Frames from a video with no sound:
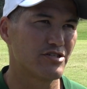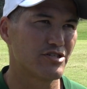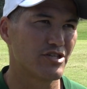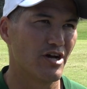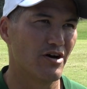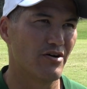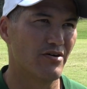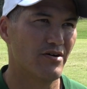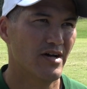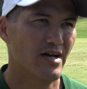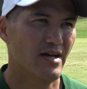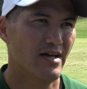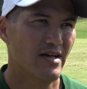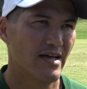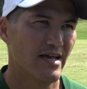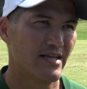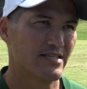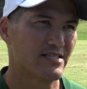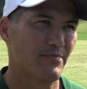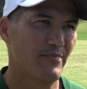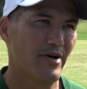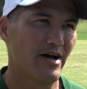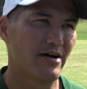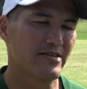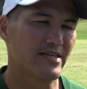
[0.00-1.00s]
So
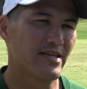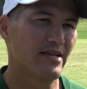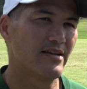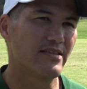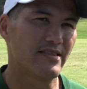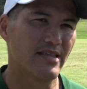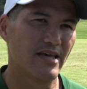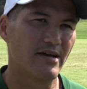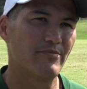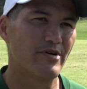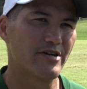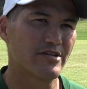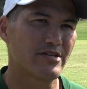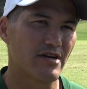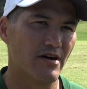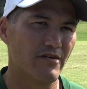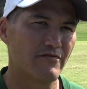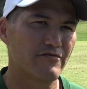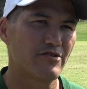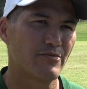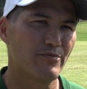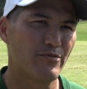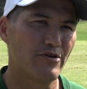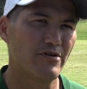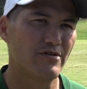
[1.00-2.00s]
it's about getting them
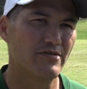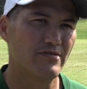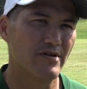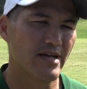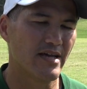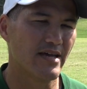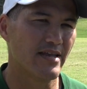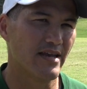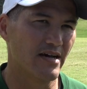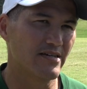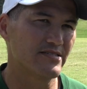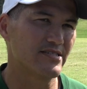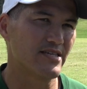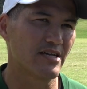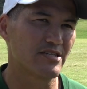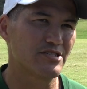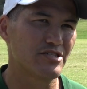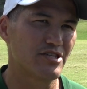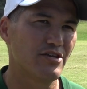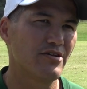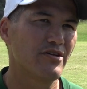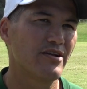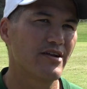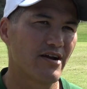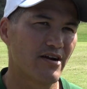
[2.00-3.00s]
uncomfortable and us
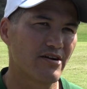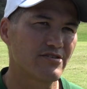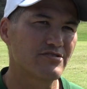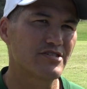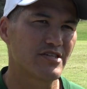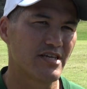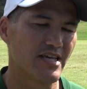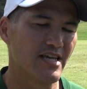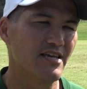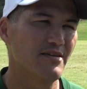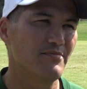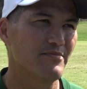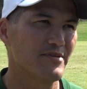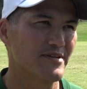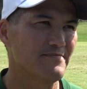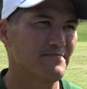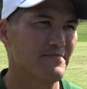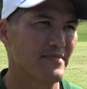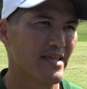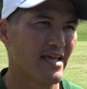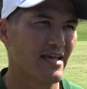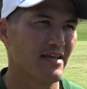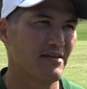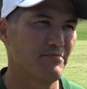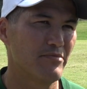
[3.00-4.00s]
executing our scheme
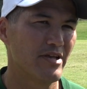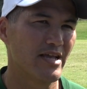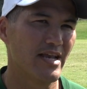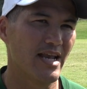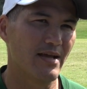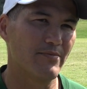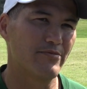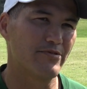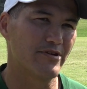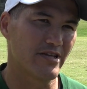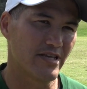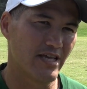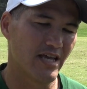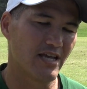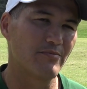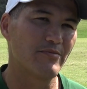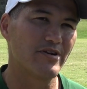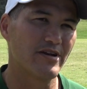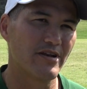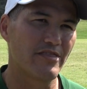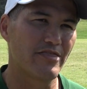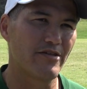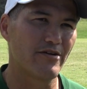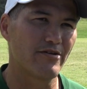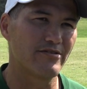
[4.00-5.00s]
and being able to get them
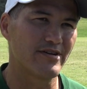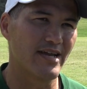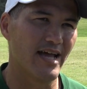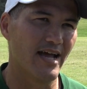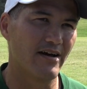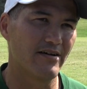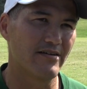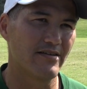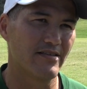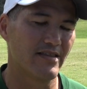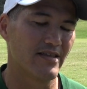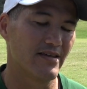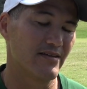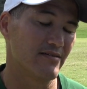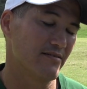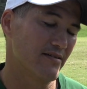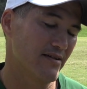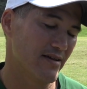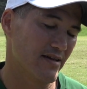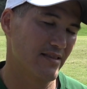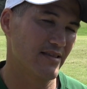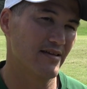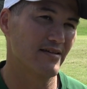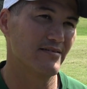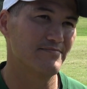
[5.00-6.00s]
into third down and
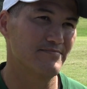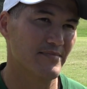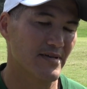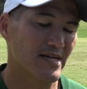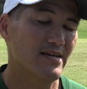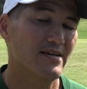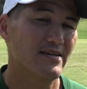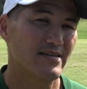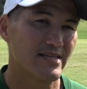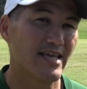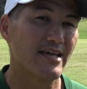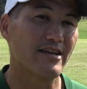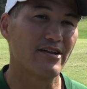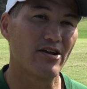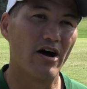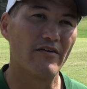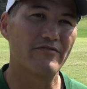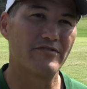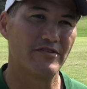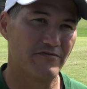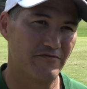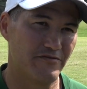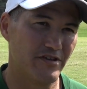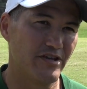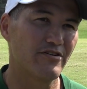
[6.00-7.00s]
then getting
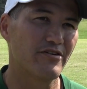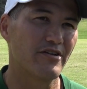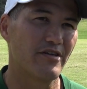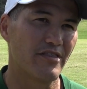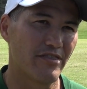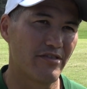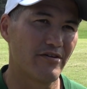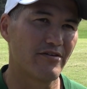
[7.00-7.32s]
off the field on